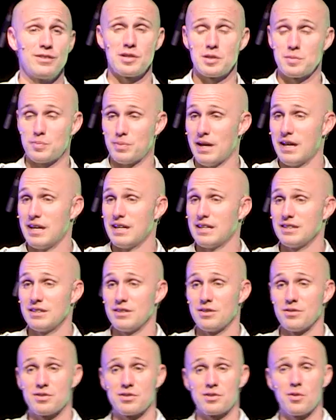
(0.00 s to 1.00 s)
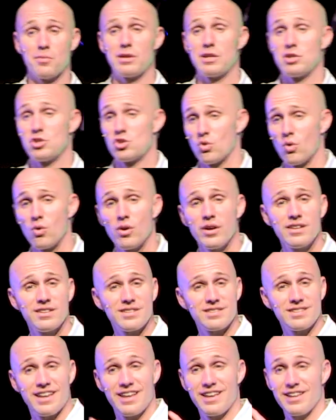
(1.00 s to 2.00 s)
there's pain, there's so many
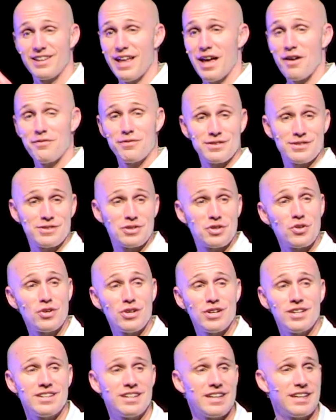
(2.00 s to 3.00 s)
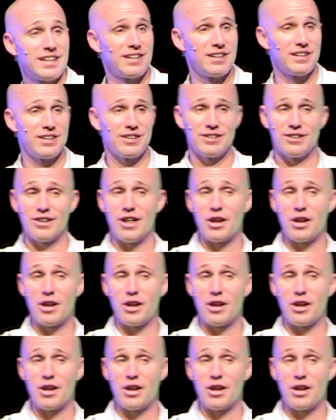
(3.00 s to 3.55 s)
joys, and life is good in a